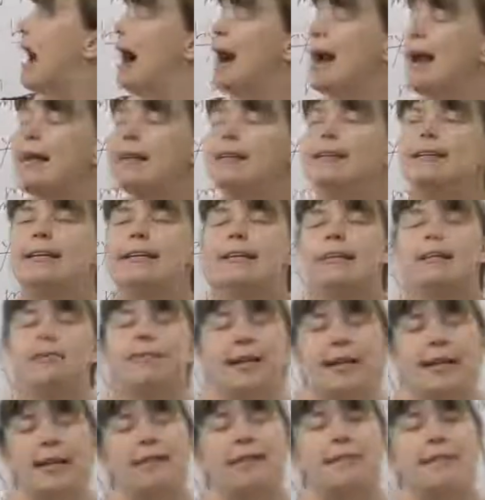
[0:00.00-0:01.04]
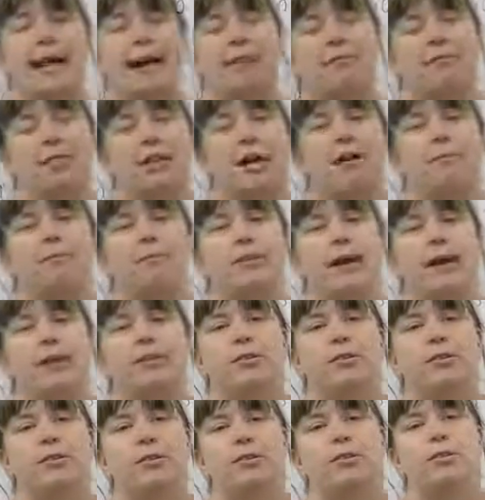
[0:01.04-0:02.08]
I live in downtown
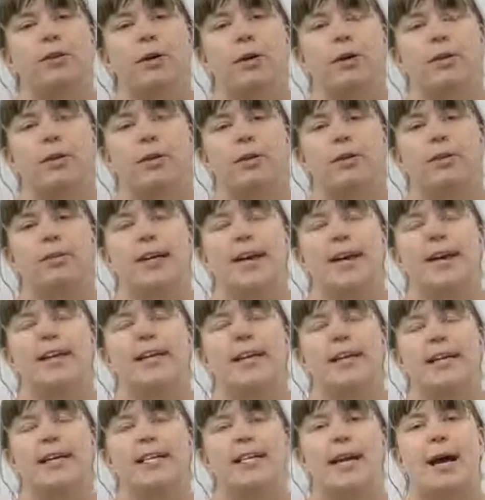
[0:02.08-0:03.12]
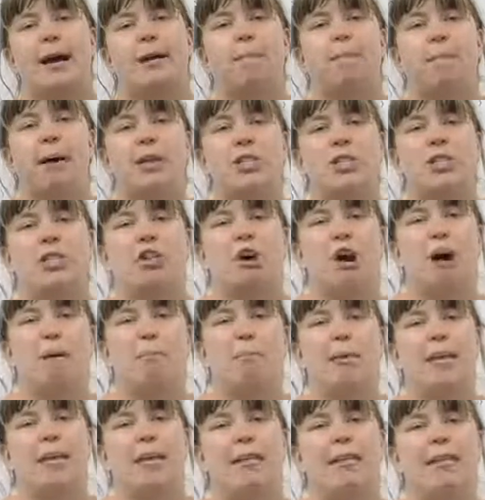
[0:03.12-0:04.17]
Vancouver. There is a bus
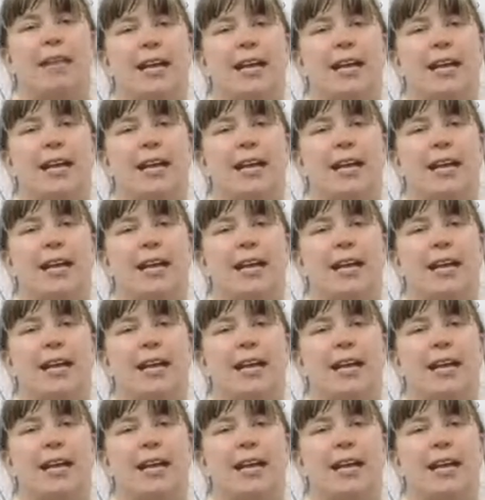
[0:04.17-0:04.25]
stop.